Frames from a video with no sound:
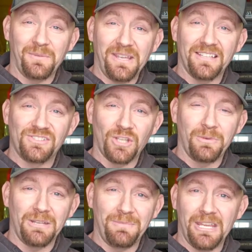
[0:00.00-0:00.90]
We had so
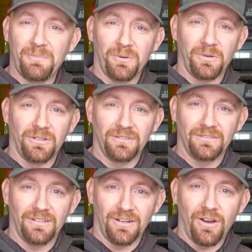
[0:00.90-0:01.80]
many people
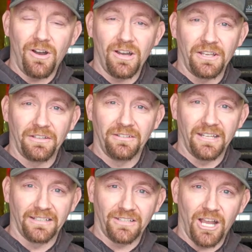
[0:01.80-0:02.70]
on
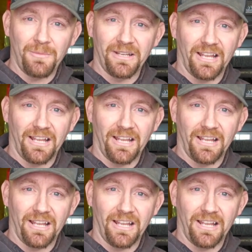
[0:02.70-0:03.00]
and commenting.